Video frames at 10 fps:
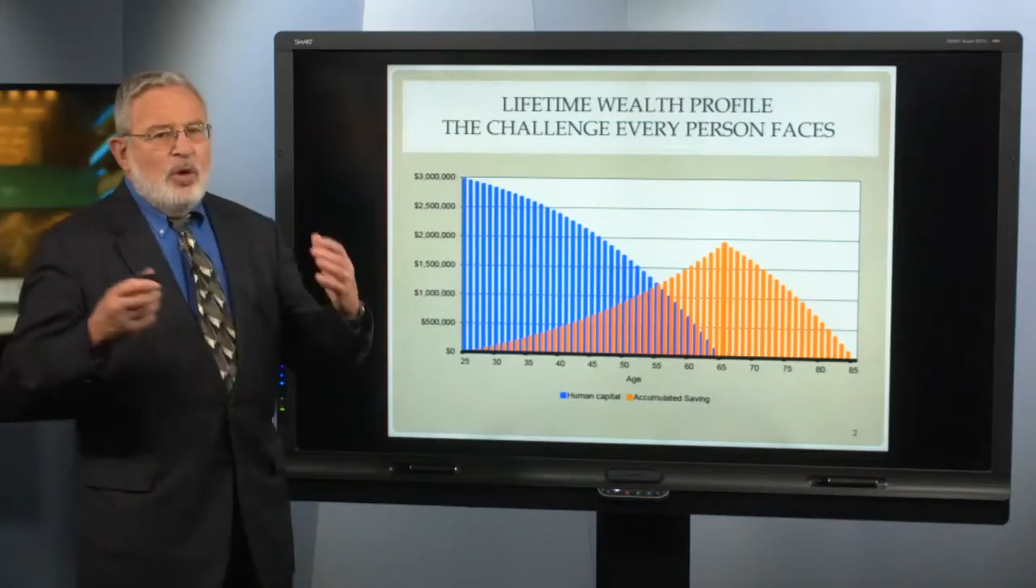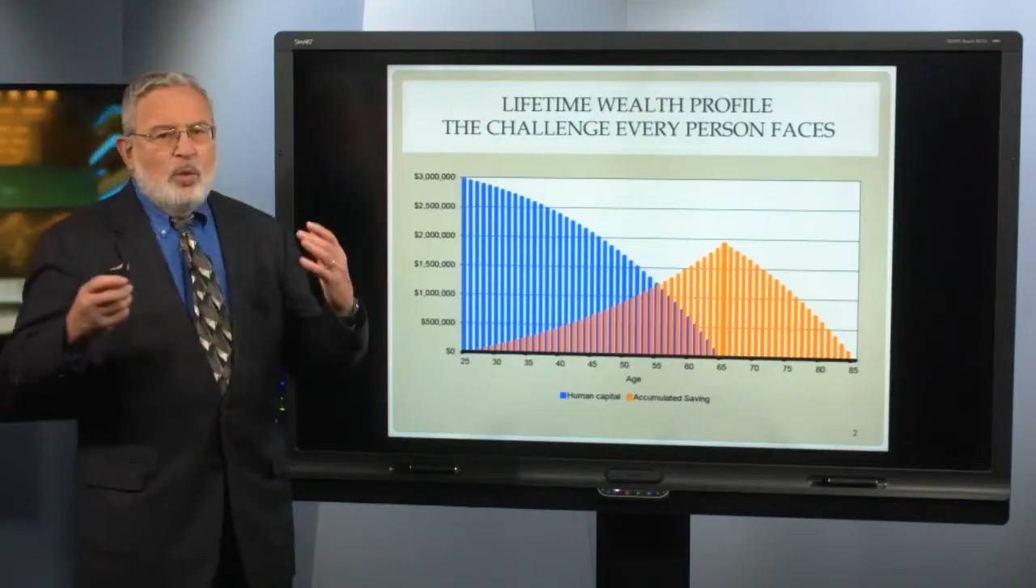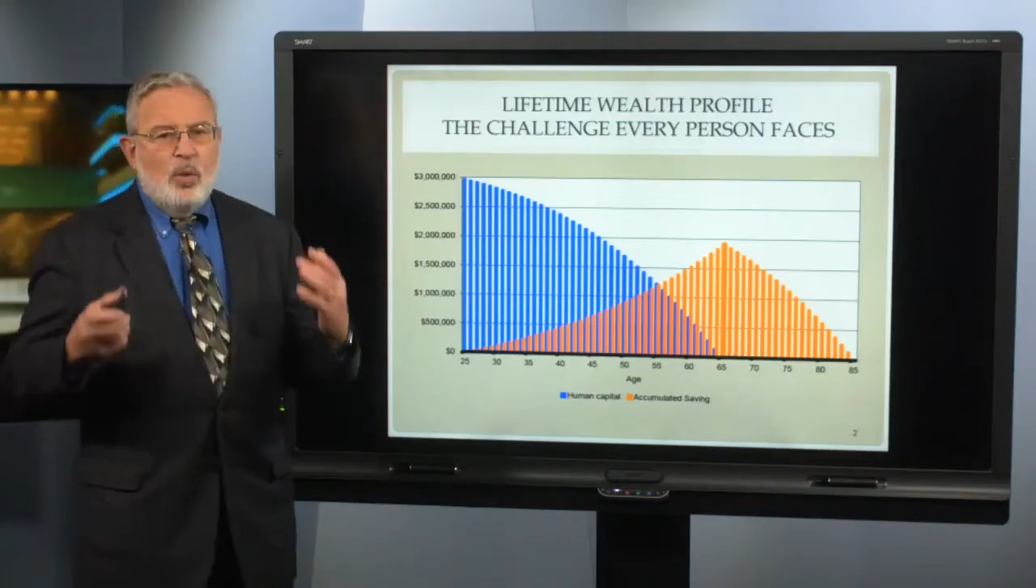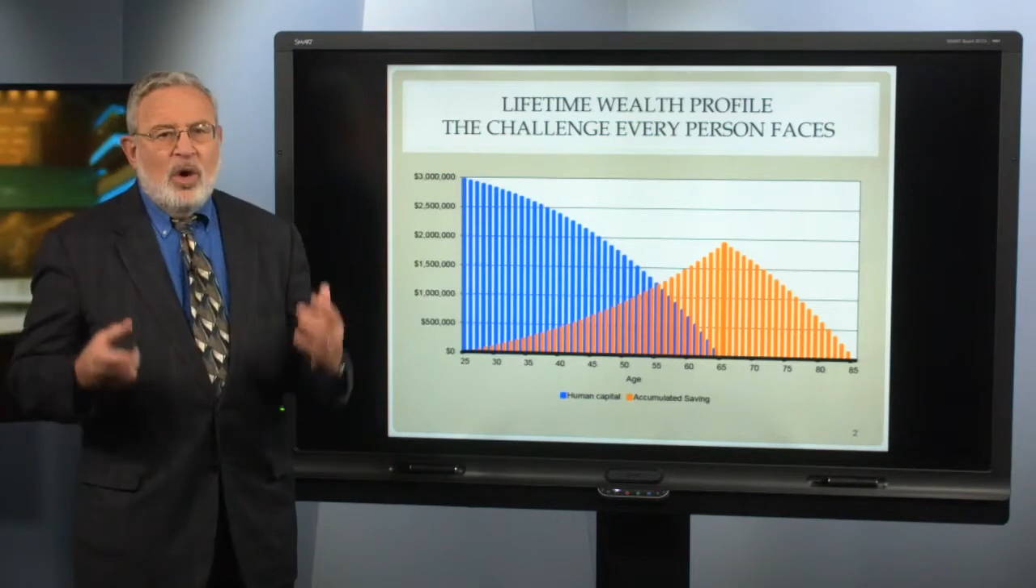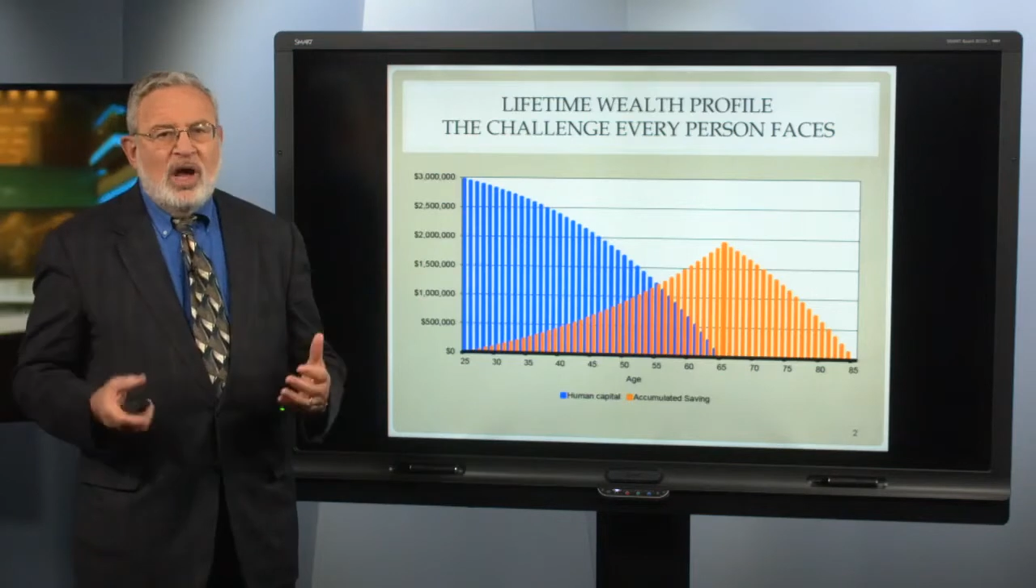
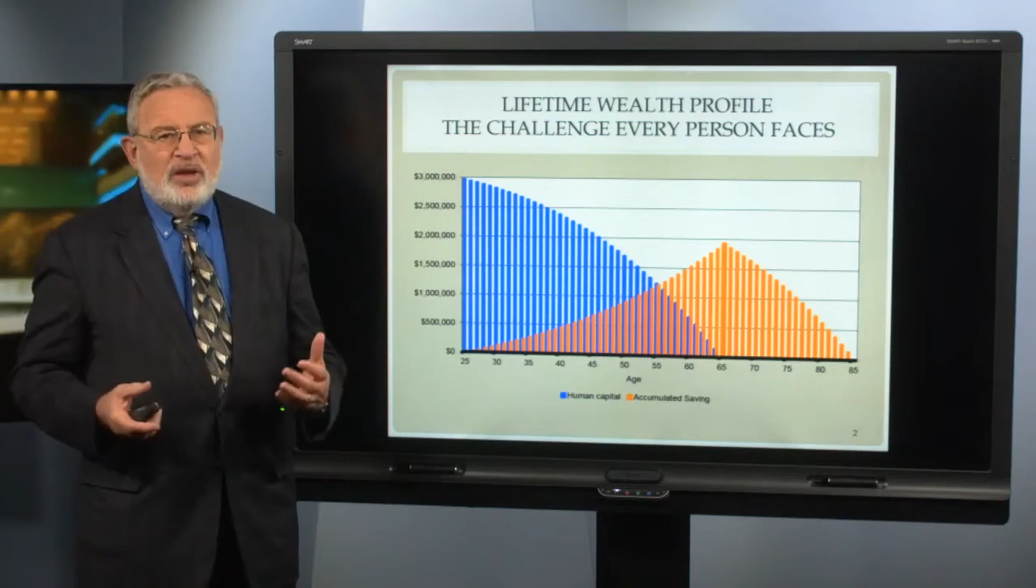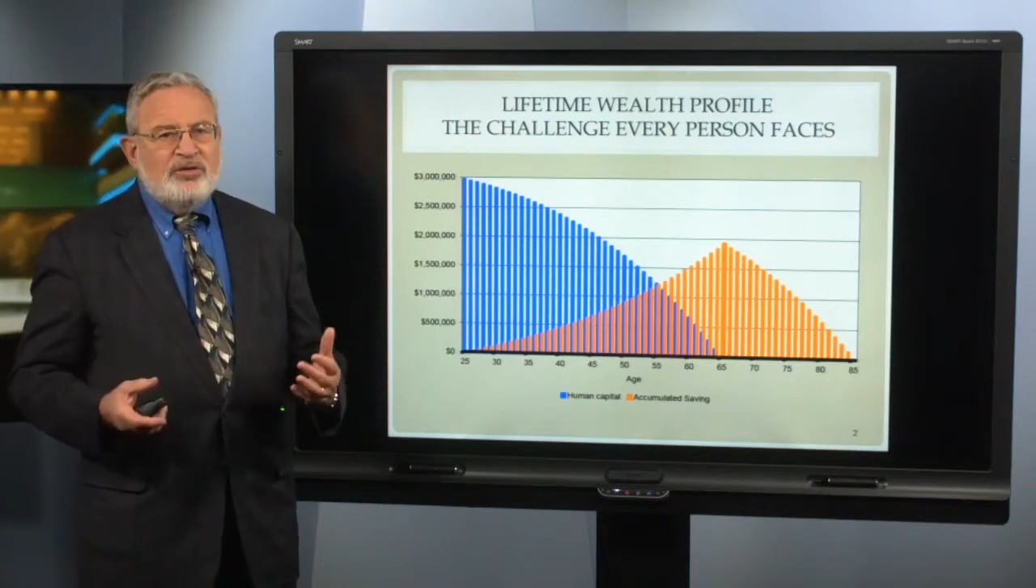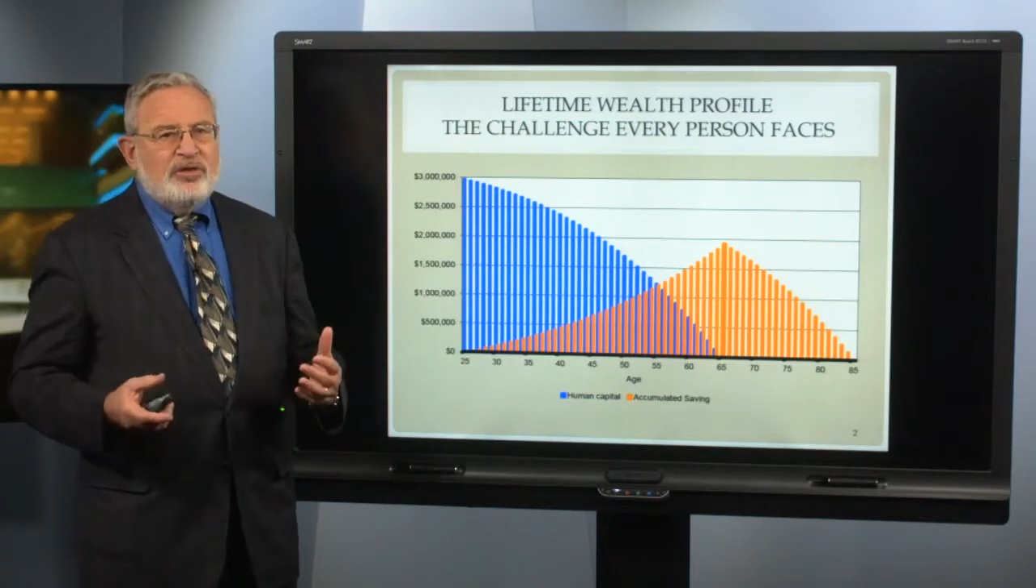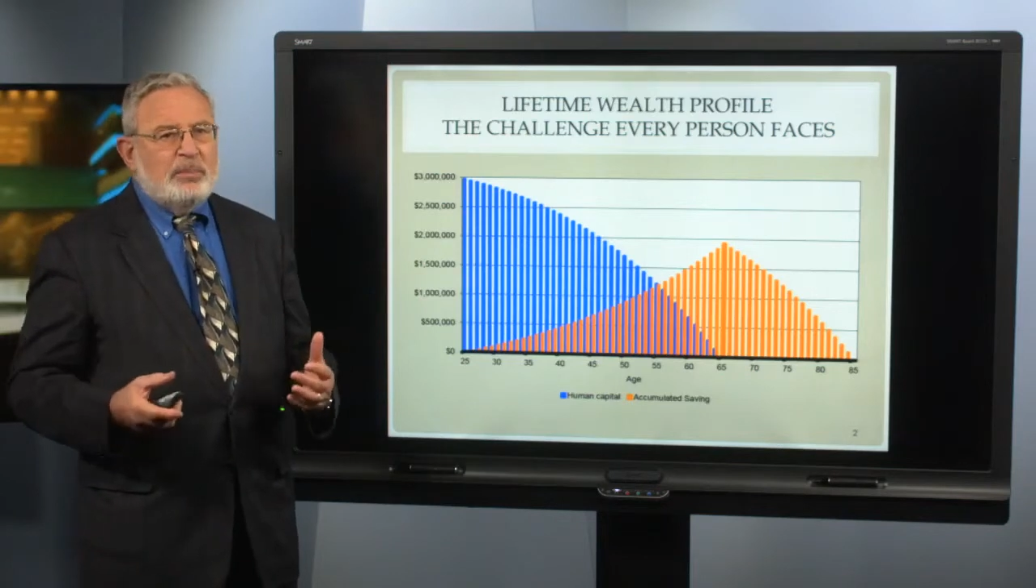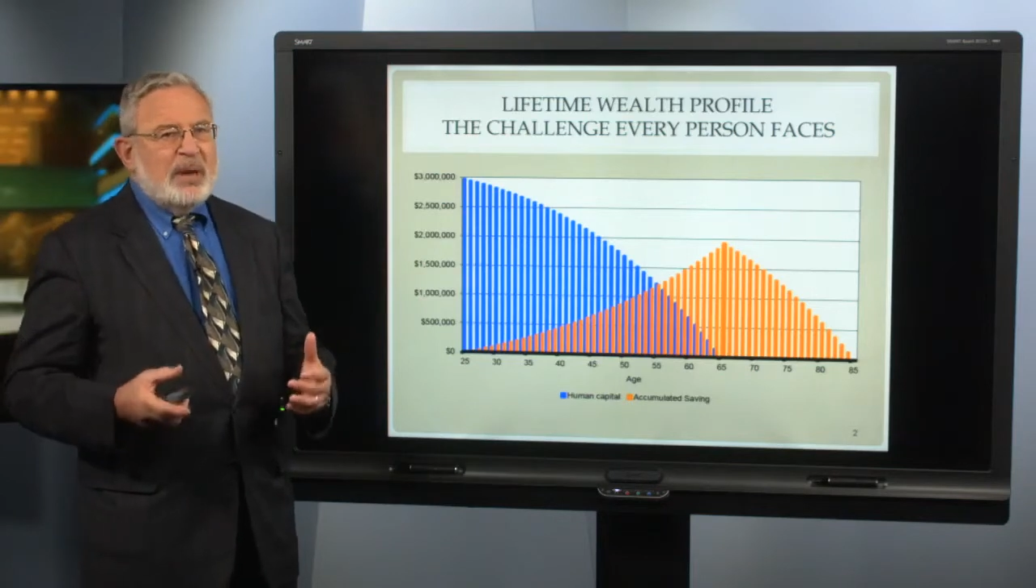What
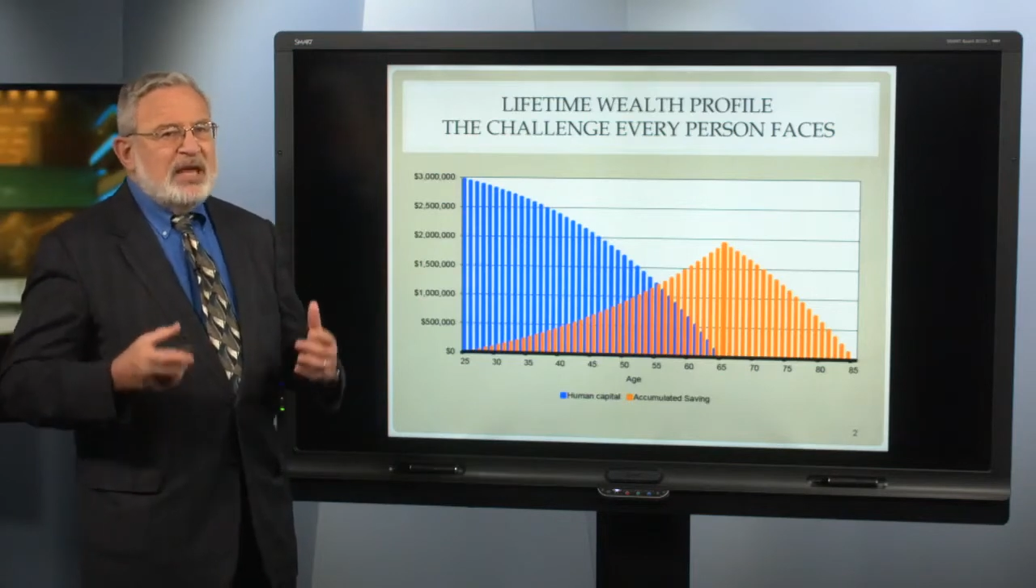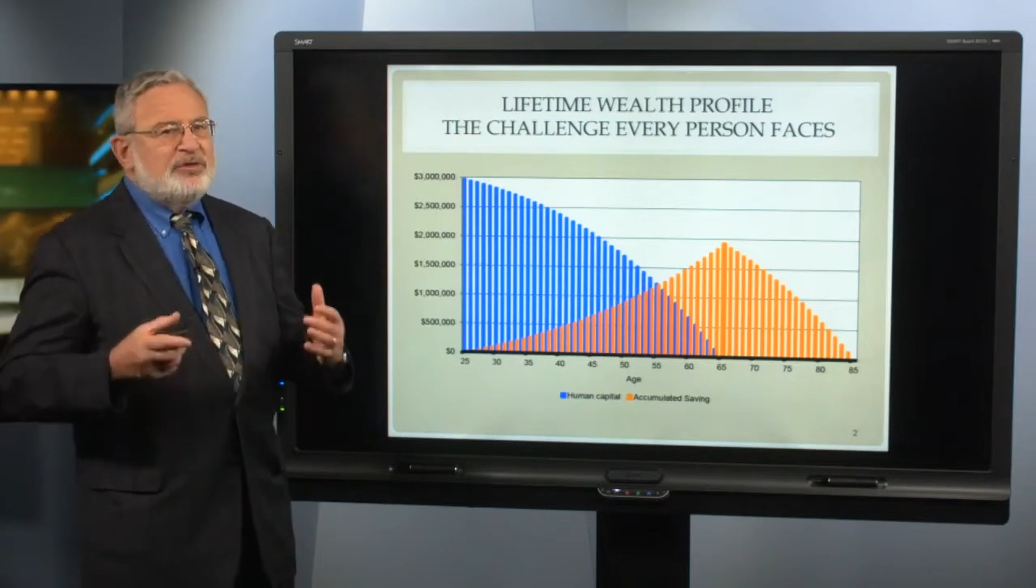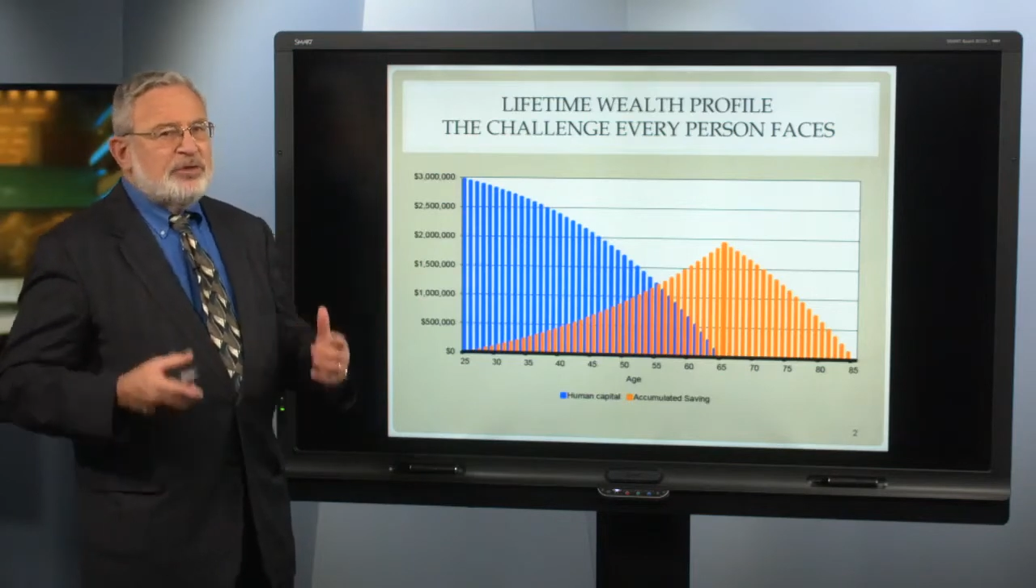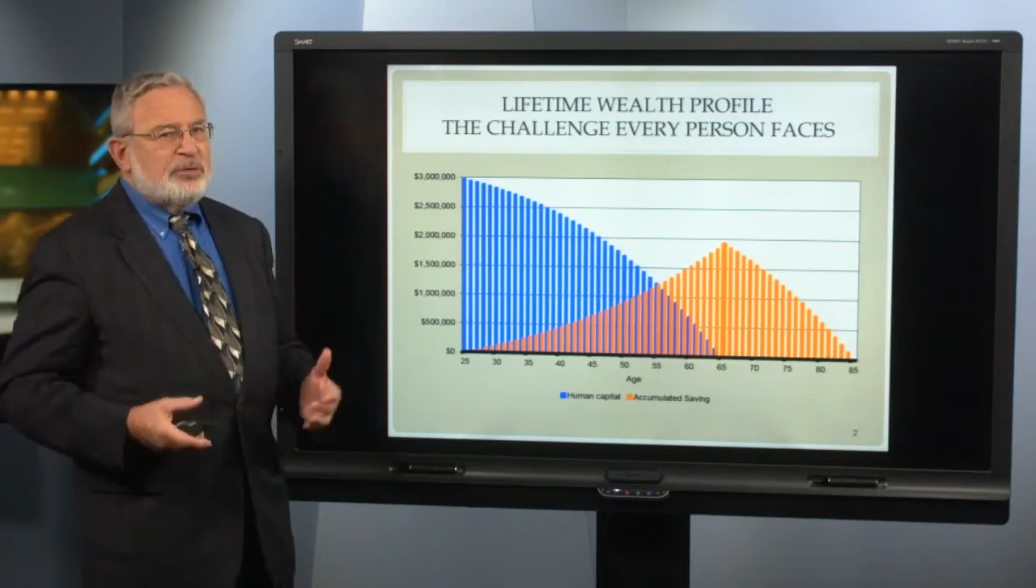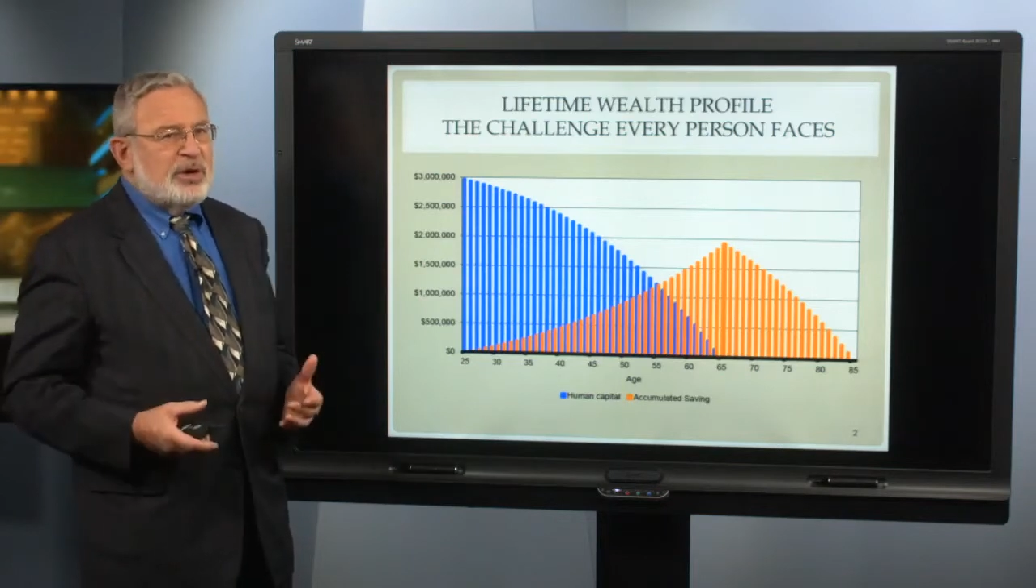is the basic